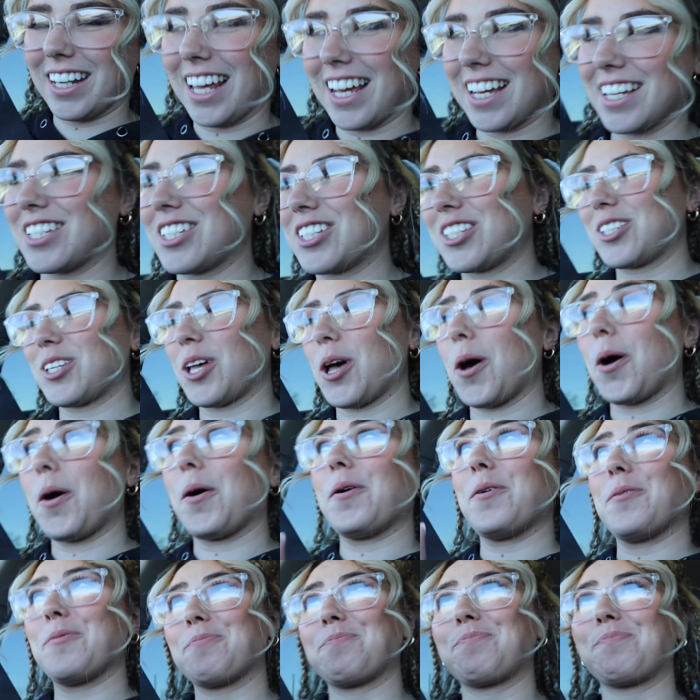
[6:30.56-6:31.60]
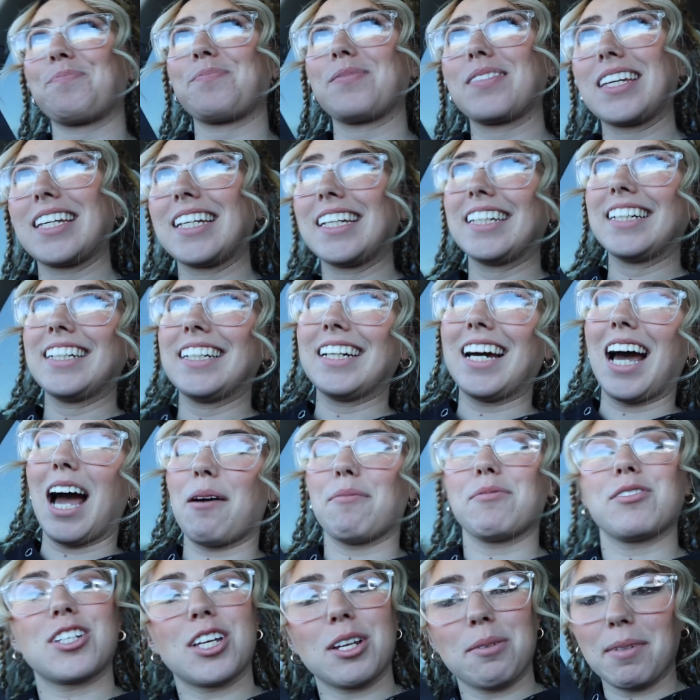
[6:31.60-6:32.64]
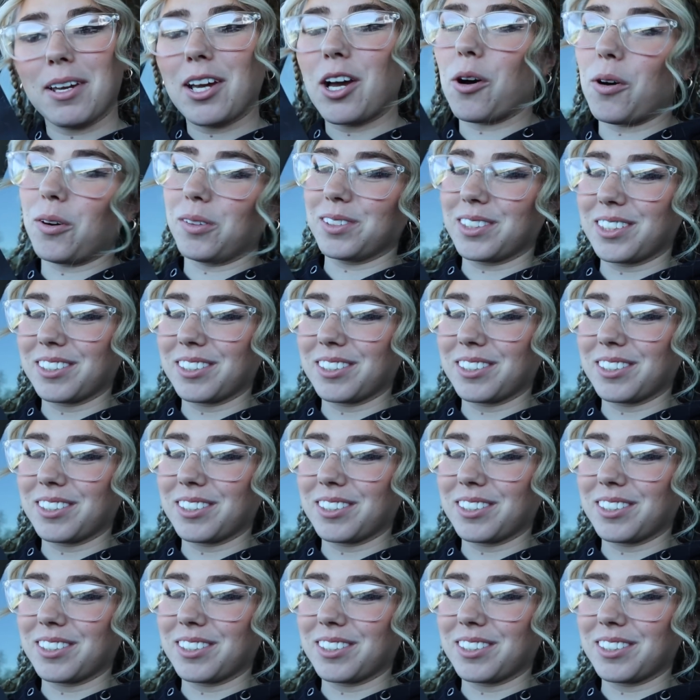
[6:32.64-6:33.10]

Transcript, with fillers: this so I'm just gonna be cold.